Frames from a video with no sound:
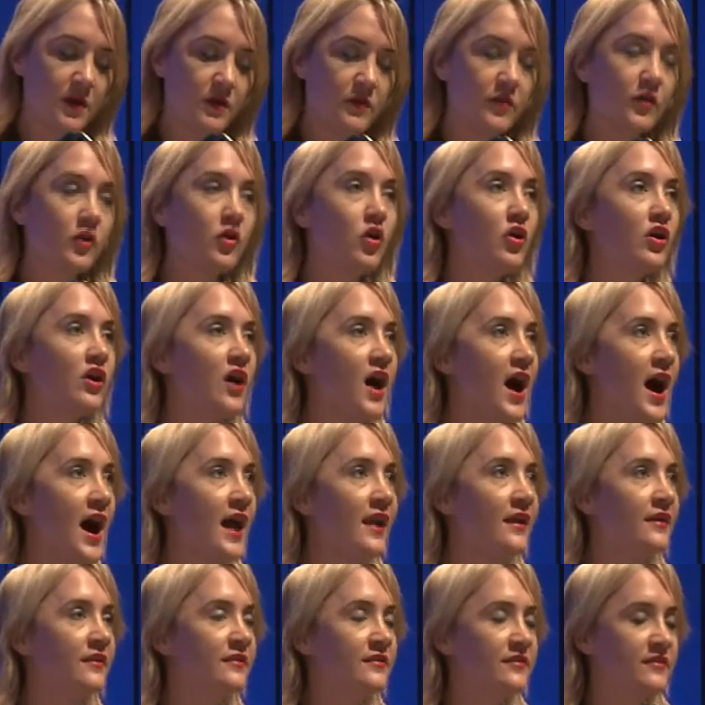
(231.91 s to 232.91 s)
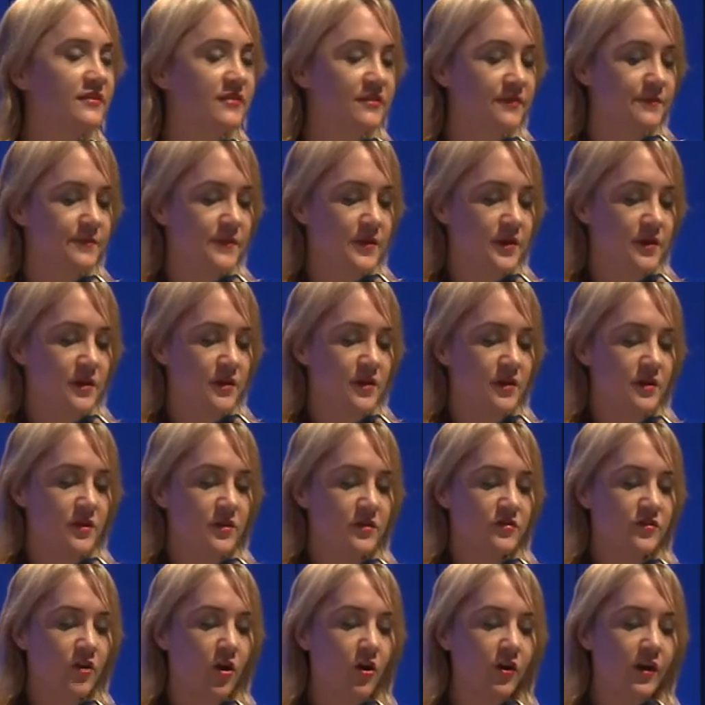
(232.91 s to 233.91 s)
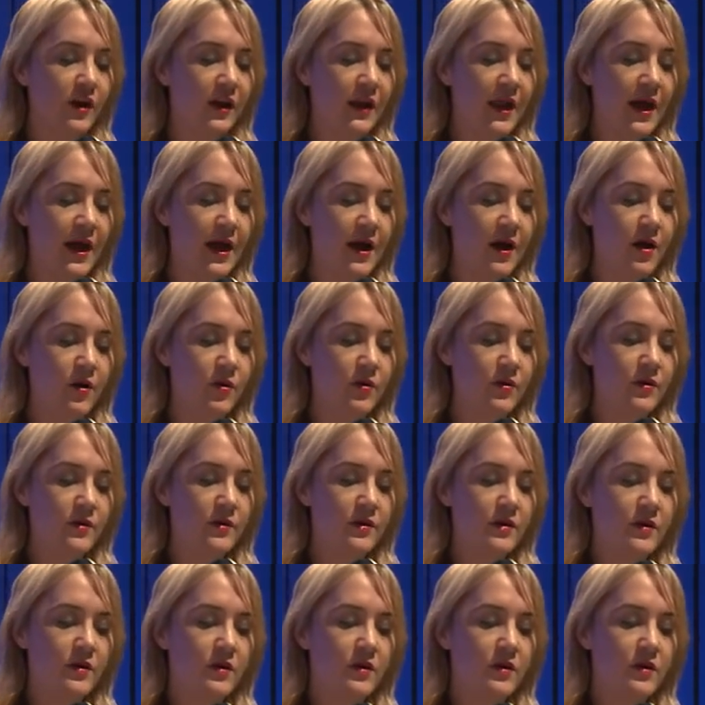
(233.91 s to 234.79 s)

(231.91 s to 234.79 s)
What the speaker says: the Cook Islands, Tokelau,